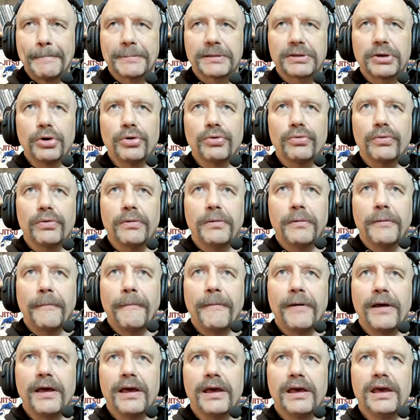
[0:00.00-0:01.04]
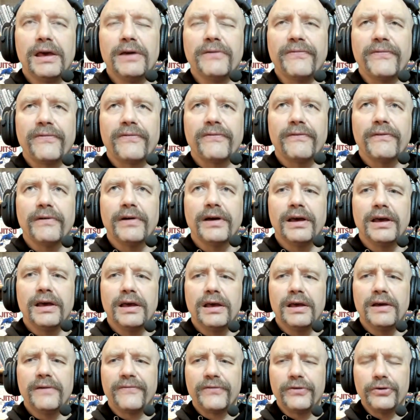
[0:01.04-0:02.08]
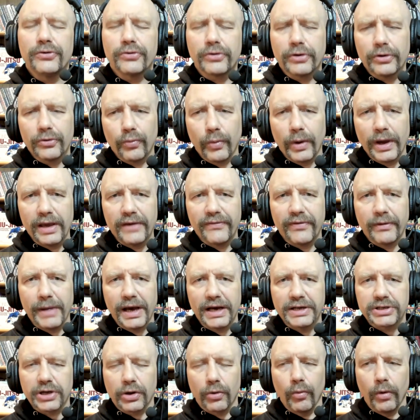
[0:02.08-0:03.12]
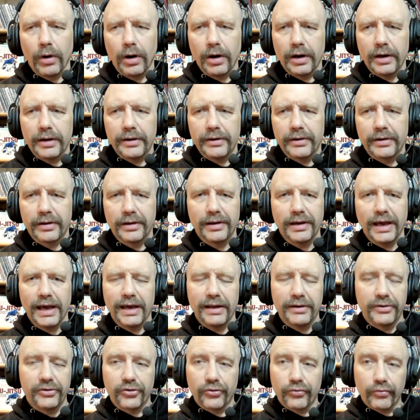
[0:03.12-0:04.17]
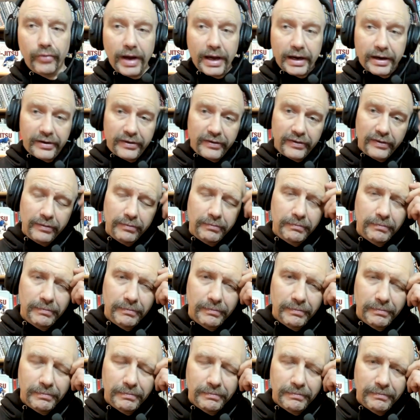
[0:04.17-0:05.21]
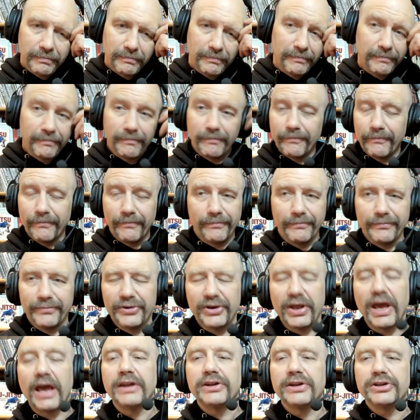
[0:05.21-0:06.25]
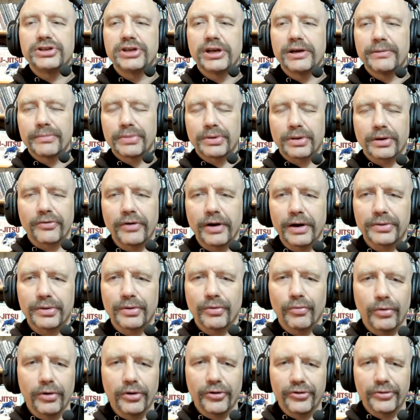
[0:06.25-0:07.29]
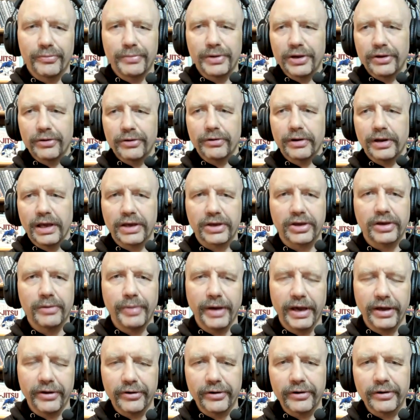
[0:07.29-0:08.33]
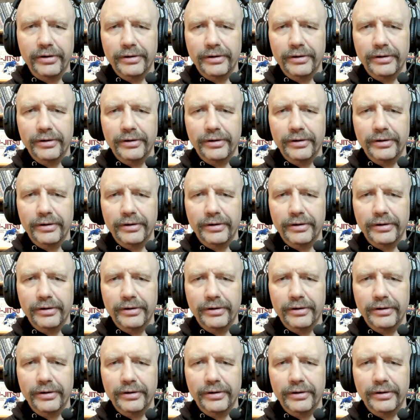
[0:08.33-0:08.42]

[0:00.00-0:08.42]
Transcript: So if you could wave a magic wand and direct 10 gyms across the world to be your incubator,